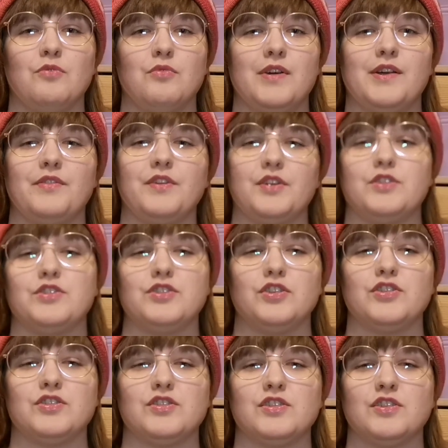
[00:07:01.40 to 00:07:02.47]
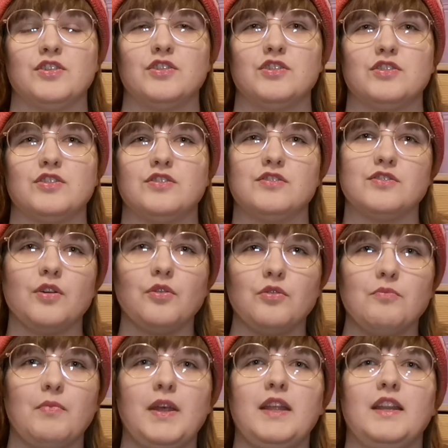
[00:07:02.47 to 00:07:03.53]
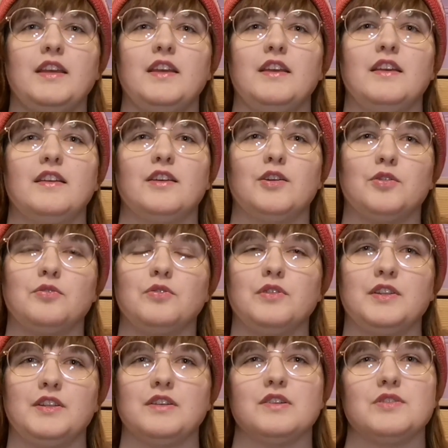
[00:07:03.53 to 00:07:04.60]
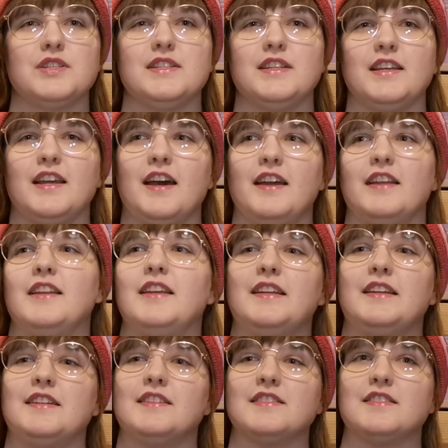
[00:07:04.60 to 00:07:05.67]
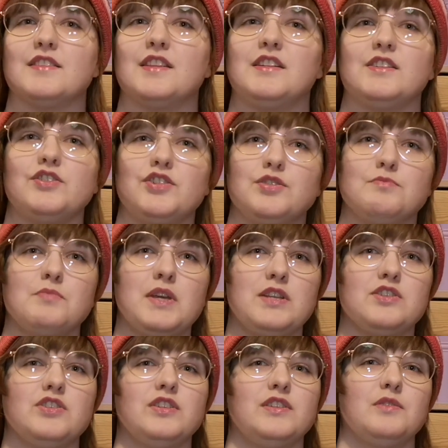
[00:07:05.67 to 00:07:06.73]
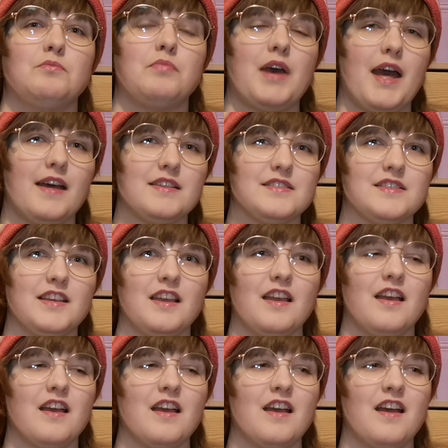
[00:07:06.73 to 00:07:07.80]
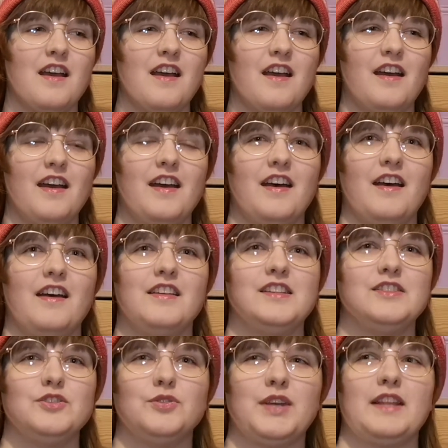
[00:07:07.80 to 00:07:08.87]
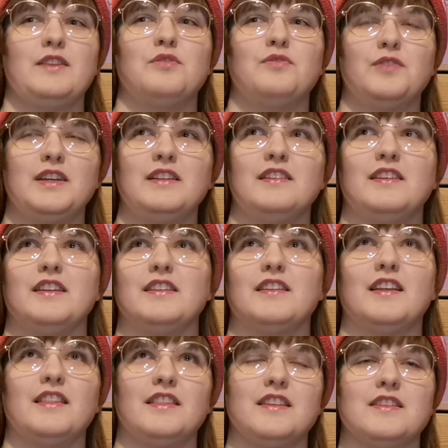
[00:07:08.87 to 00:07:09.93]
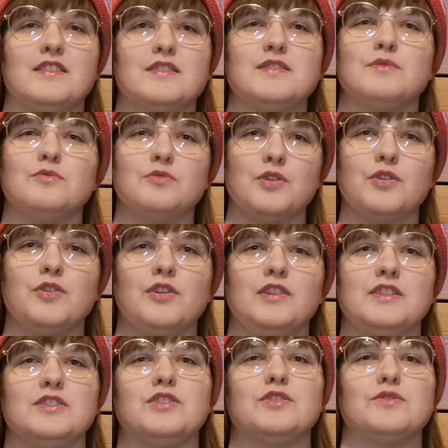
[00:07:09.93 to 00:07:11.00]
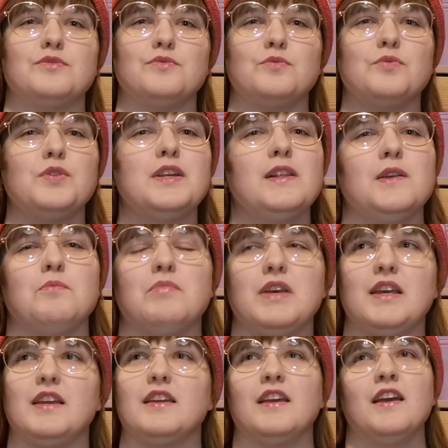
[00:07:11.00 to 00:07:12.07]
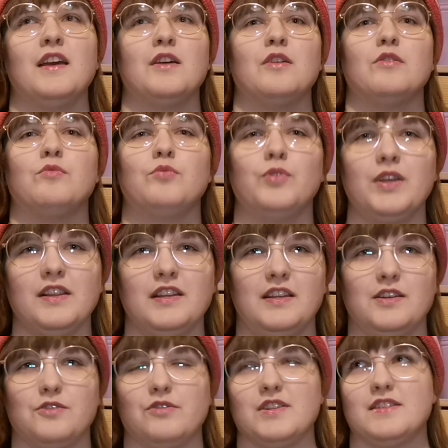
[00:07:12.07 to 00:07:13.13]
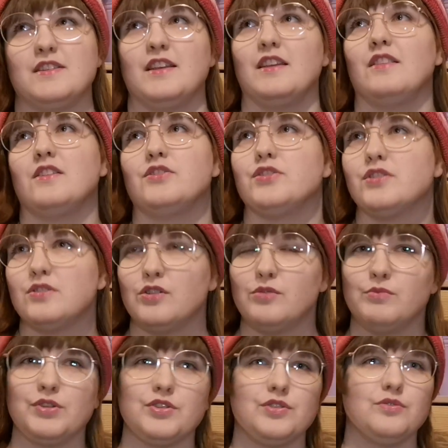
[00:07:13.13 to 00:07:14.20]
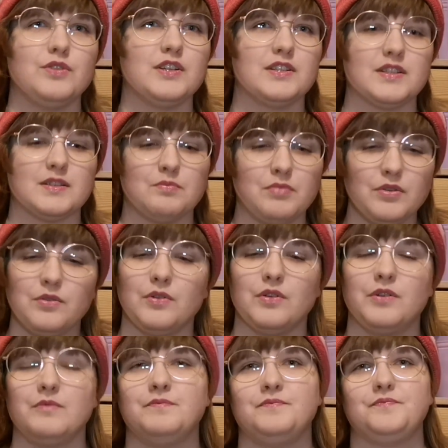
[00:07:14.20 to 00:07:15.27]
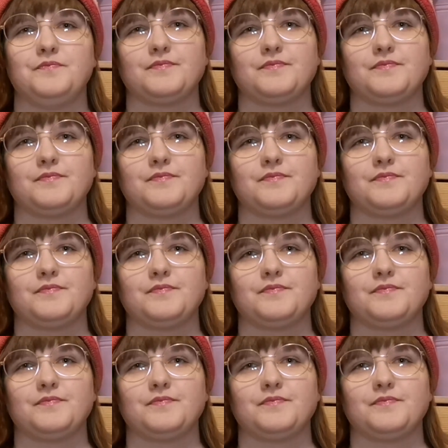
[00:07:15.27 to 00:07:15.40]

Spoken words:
where there are just so many cool, interesting ideas that I just mentioned in passing, and you get the feeling that this world is just really big, really interesting, and there's so much to explore.